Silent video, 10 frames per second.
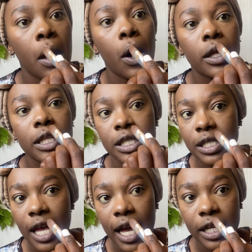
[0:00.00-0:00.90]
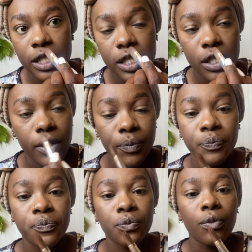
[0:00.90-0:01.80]
on the sides
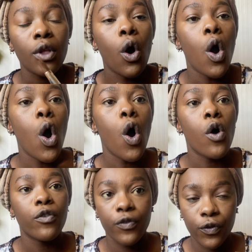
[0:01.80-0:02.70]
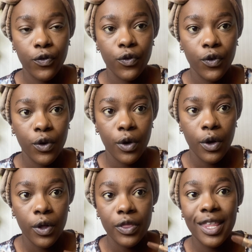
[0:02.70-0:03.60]
of
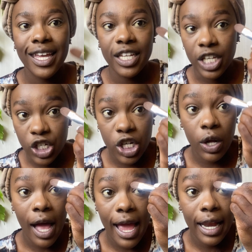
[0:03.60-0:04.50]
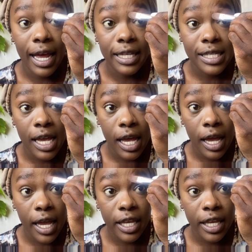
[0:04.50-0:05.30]
the initial highlight. I